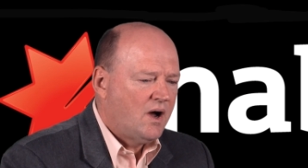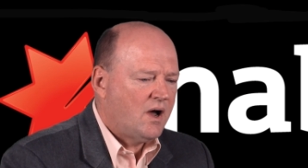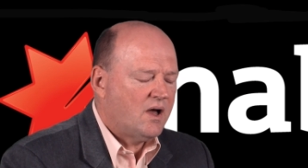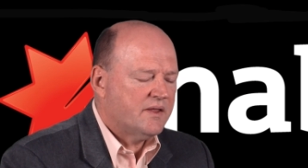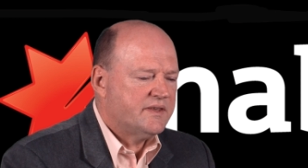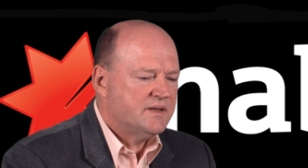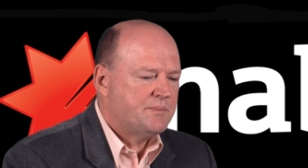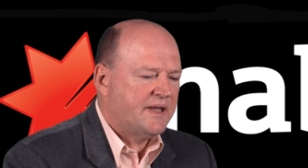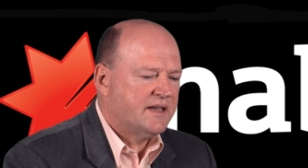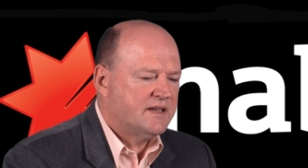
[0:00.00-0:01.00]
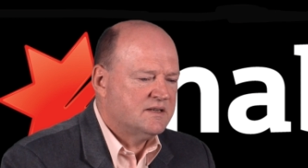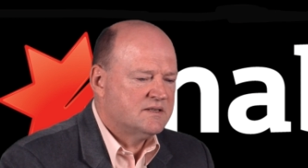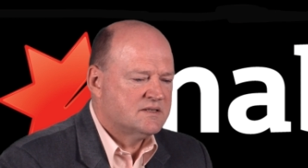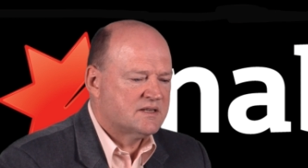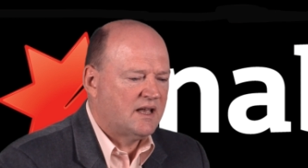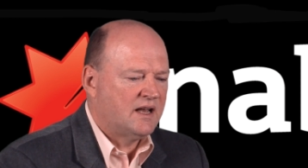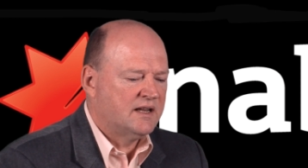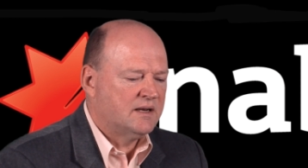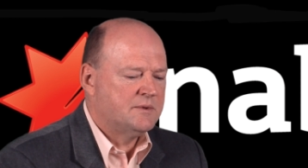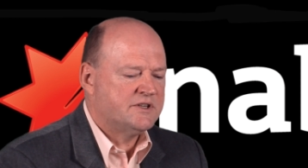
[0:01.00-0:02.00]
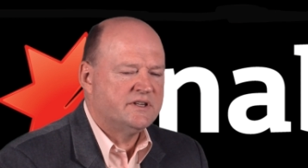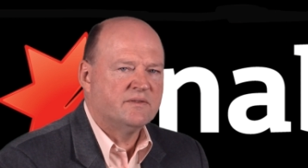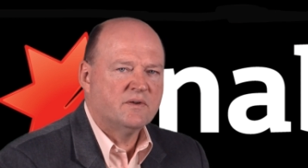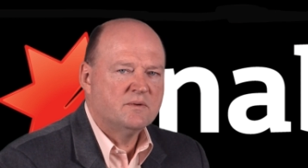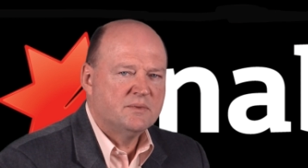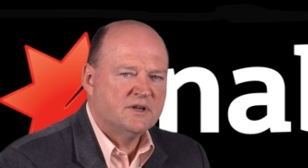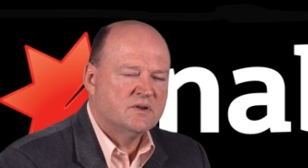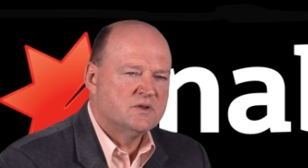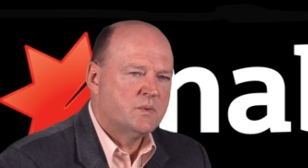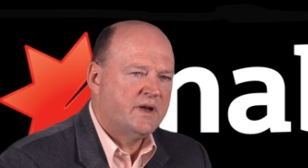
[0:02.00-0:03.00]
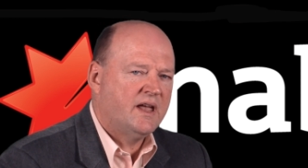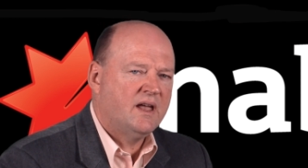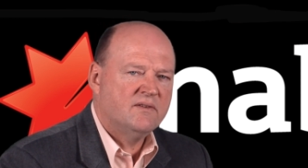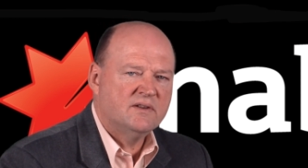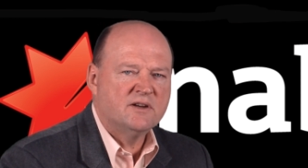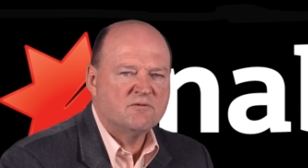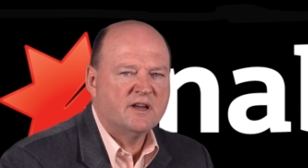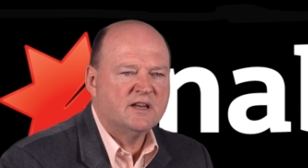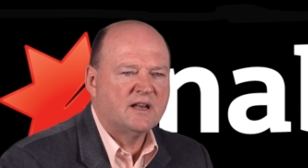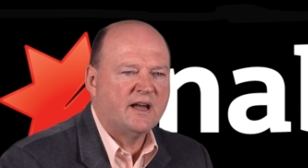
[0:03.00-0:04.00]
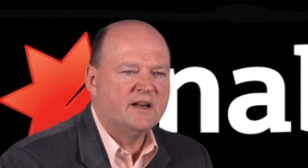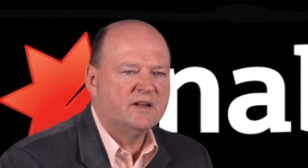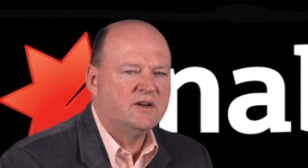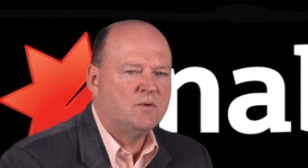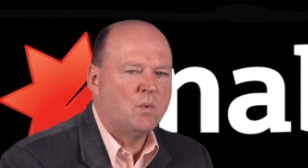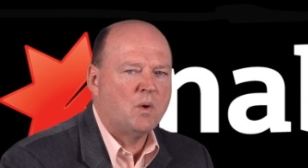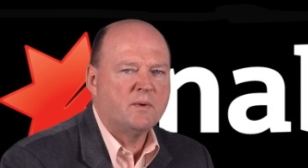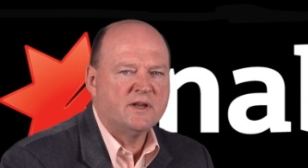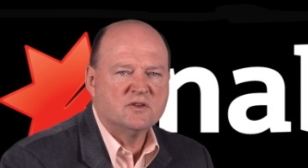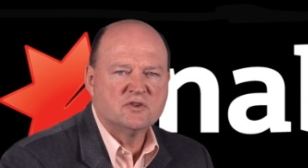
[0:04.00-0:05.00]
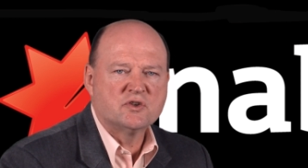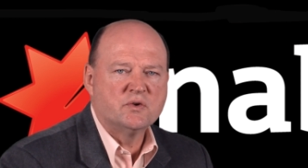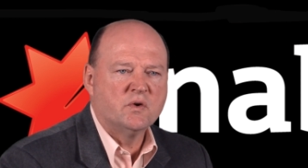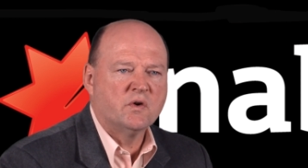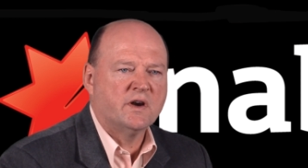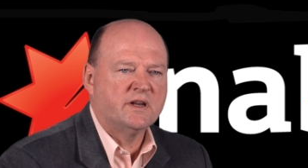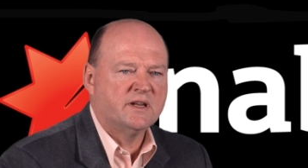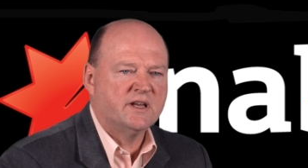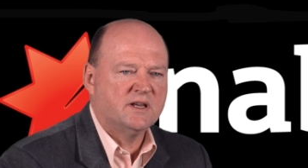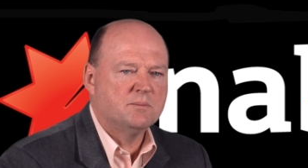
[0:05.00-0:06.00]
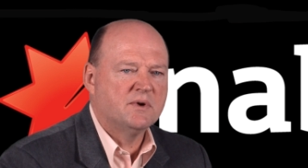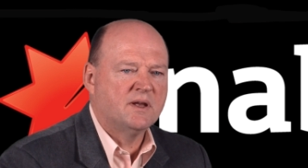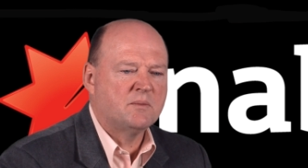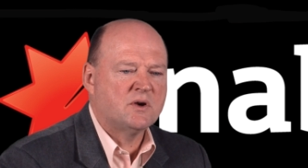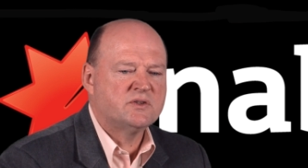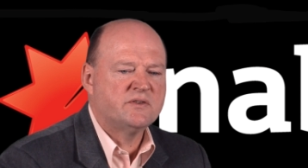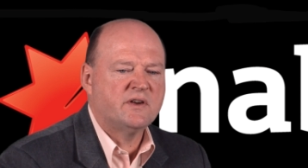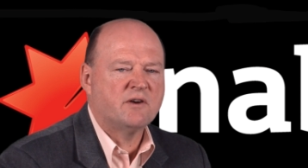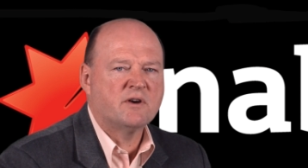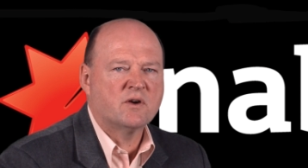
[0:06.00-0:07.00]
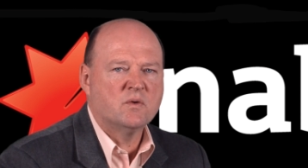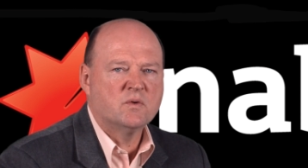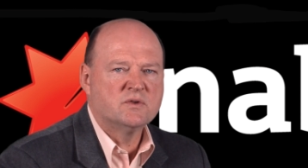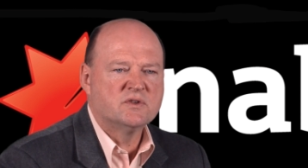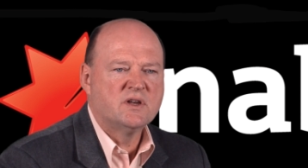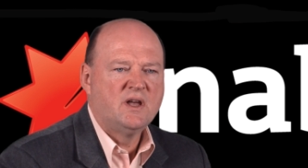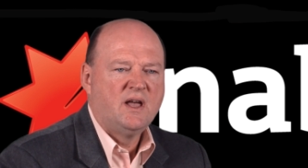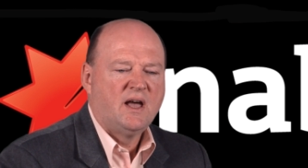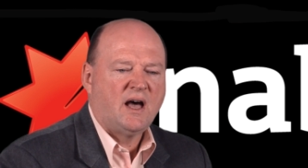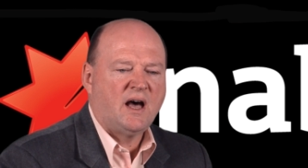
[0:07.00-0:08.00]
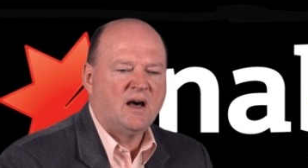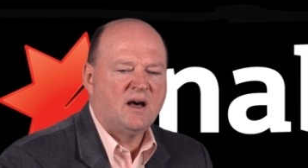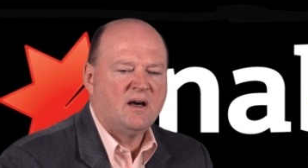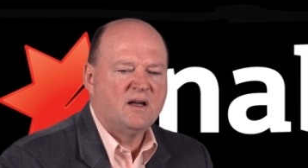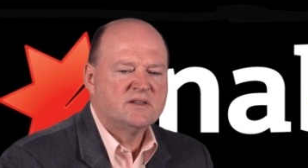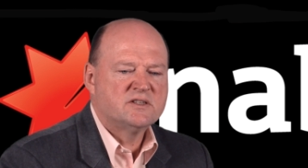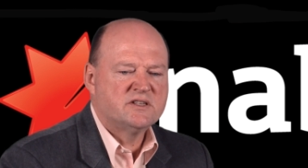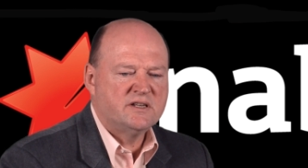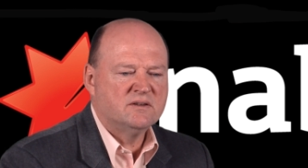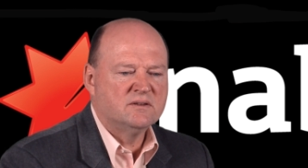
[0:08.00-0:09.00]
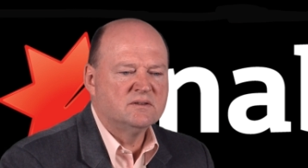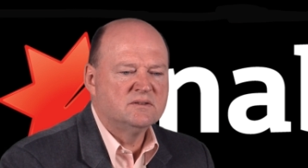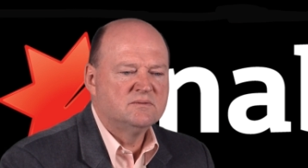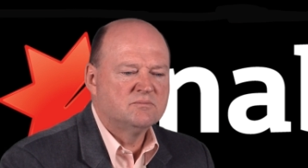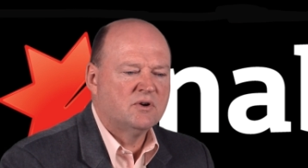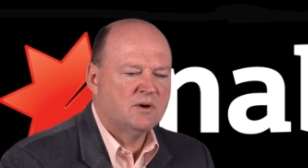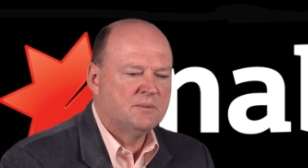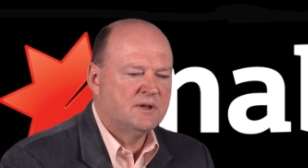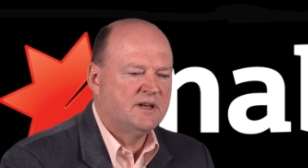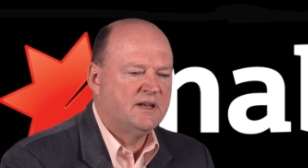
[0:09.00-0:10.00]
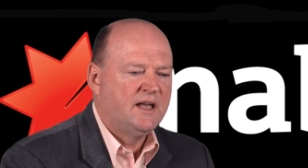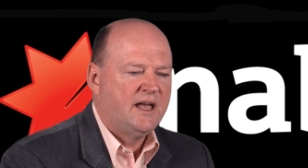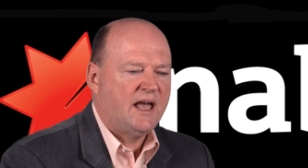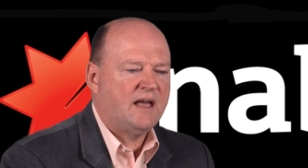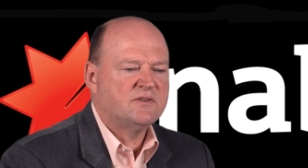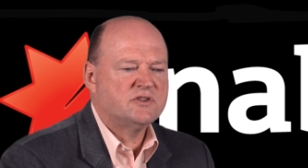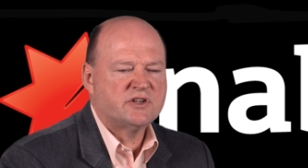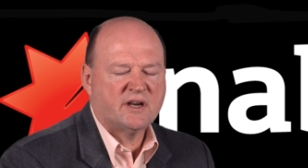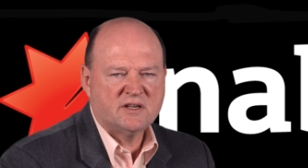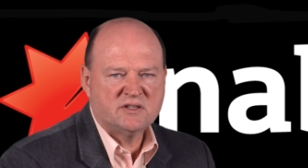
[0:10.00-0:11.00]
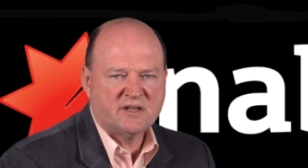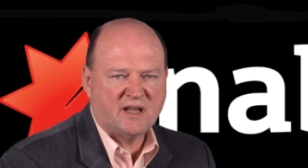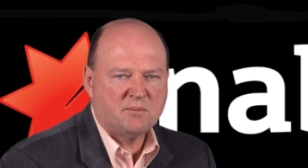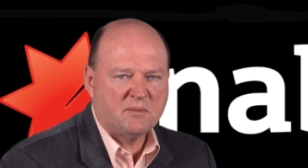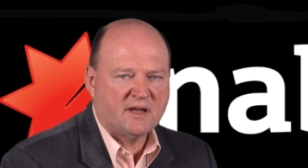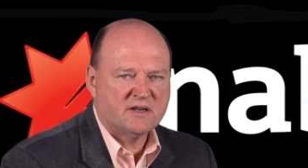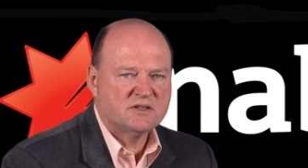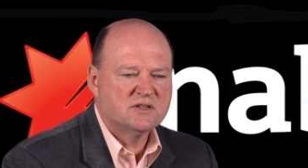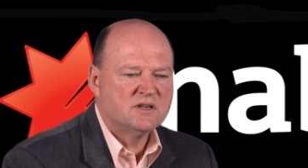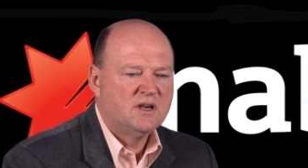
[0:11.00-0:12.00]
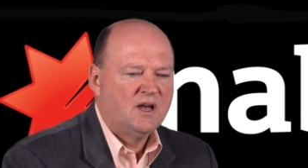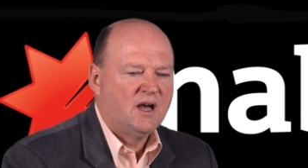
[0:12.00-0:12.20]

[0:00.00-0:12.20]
I think banking's a little bit different because we're heavily regulated in what we can store and keep, and most of our records still probably haven't changed that much.